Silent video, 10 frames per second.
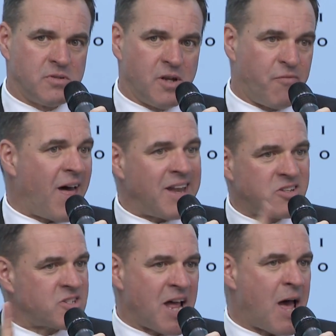If that
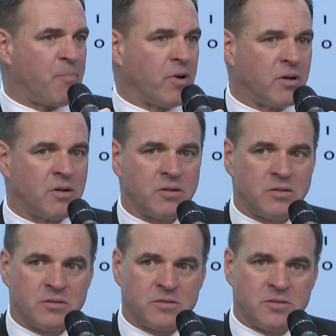doesn't happen,
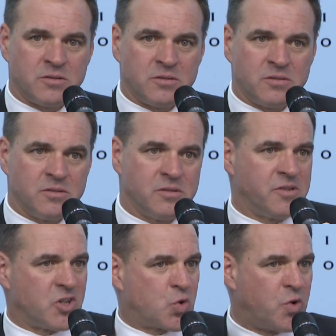
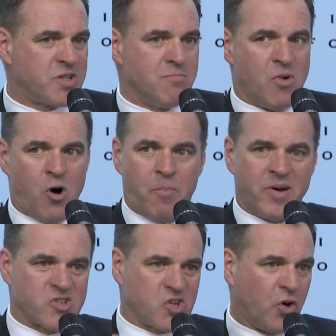the Twitter mob
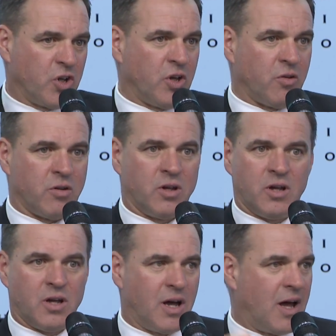has got you,
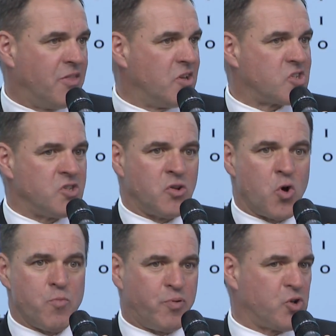and there's
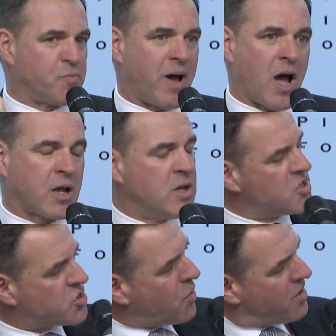no pushback.
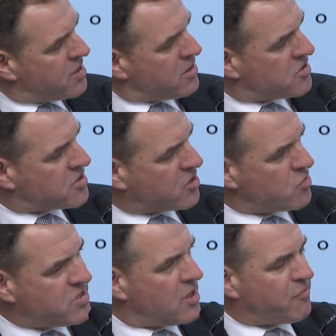So I think there's a good
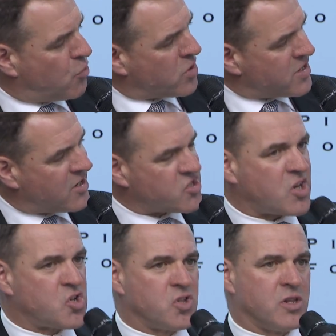deal of
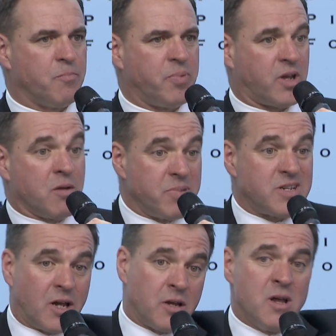organization that can be
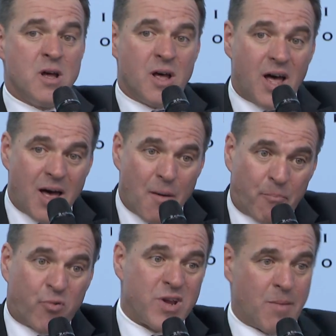done
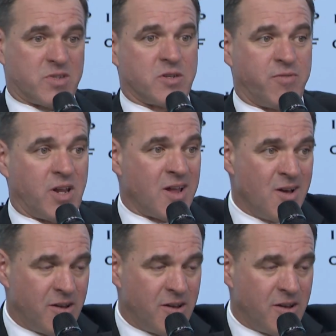preemptively.